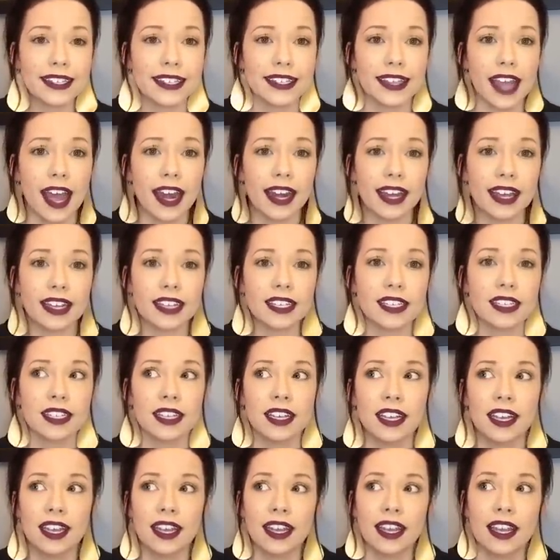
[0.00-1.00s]
status,
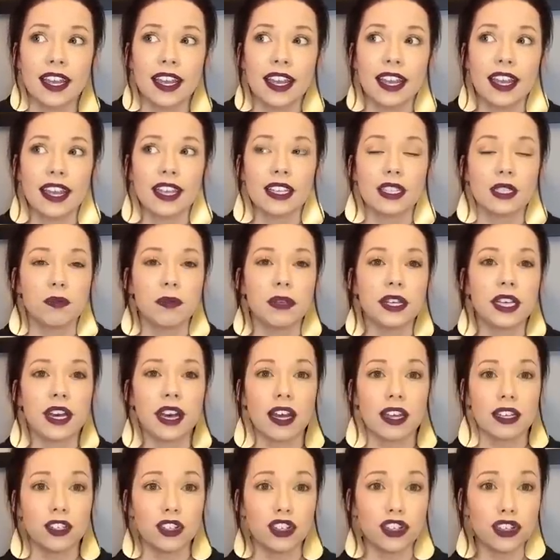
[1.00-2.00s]
it's
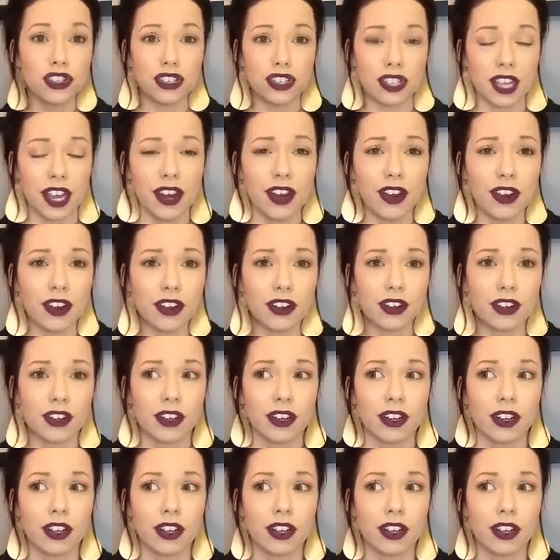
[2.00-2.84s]
because you're scared.